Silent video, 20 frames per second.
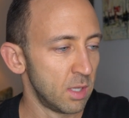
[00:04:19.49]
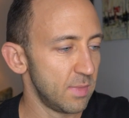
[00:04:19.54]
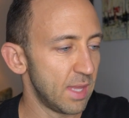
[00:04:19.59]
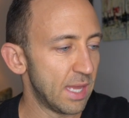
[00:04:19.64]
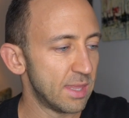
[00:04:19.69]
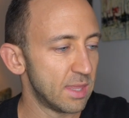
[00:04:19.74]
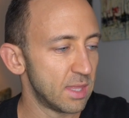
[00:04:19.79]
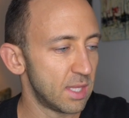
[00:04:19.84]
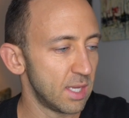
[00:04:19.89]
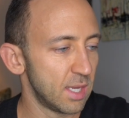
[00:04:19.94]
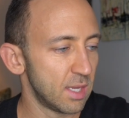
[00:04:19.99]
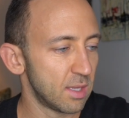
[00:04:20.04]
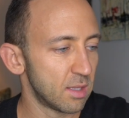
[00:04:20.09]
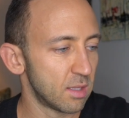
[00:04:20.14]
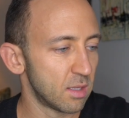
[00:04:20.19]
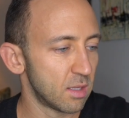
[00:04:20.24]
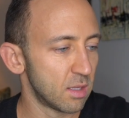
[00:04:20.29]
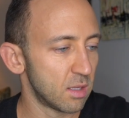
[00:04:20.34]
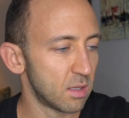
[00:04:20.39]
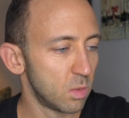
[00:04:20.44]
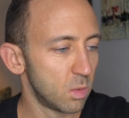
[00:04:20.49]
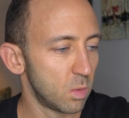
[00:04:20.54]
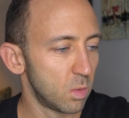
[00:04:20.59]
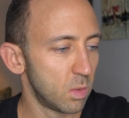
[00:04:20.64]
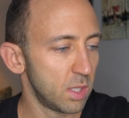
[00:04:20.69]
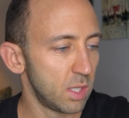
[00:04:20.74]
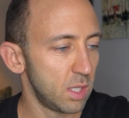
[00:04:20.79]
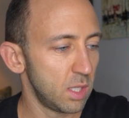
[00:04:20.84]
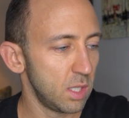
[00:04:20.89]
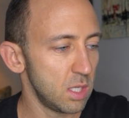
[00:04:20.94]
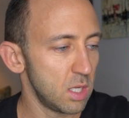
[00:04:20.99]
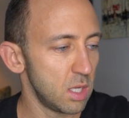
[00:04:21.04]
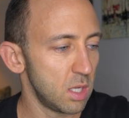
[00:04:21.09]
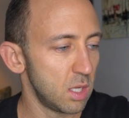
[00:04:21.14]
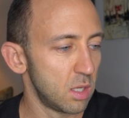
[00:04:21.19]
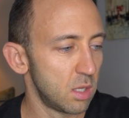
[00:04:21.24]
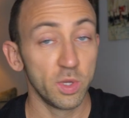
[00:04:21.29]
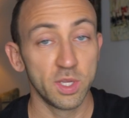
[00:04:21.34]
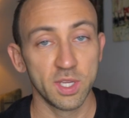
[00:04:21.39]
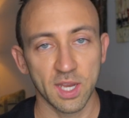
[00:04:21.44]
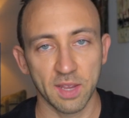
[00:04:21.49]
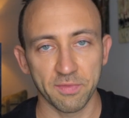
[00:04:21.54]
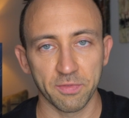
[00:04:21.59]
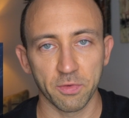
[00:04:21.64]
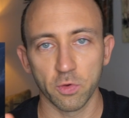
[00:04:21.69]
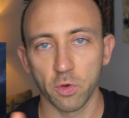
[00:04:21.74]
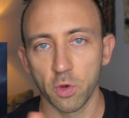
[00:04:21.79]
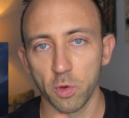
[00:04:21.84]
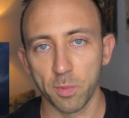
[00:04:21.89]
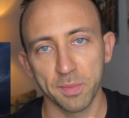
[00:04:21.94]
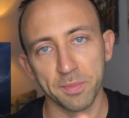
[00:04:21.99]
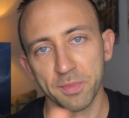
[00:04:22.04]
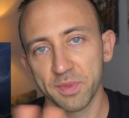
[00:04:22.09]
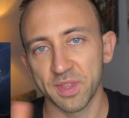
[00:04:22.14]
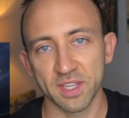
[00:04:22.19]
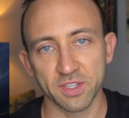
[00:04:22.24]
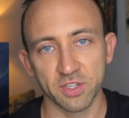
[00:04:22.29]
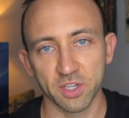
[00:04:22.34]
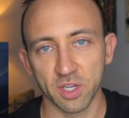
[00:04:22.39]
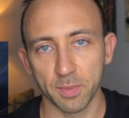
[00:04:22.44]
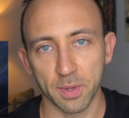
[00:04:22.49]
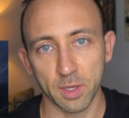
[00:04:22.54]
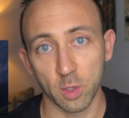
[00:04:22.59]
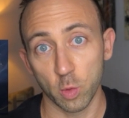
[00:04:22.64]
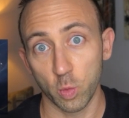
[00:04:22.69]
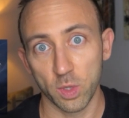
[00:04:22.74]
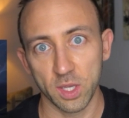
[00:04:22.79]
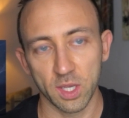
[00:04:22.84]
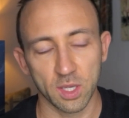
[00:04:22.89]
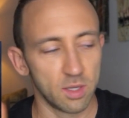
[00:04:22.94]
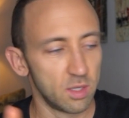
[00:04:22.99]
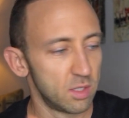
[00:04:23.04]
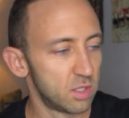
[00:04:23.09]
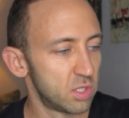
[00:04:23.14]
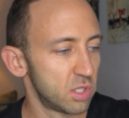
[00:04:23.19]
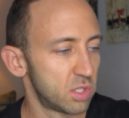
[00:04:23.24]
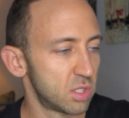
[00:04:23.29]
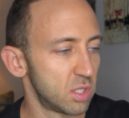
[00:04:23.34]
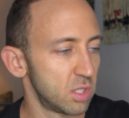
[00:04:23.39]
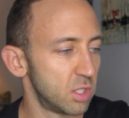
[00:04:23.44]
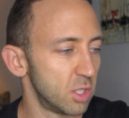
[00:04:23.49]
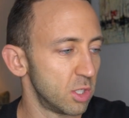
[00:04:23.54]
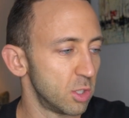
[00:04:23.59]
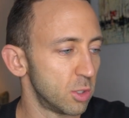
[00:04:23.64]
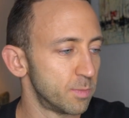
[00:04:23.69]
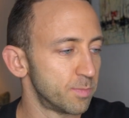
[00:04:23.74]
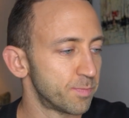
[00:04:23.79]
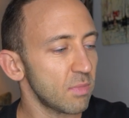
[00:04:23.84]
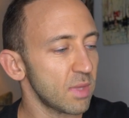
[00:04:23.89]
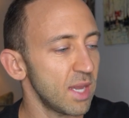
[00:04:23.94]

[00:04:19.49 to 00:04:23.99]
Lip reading: And then we did every room. I mean, that took about a week just to do.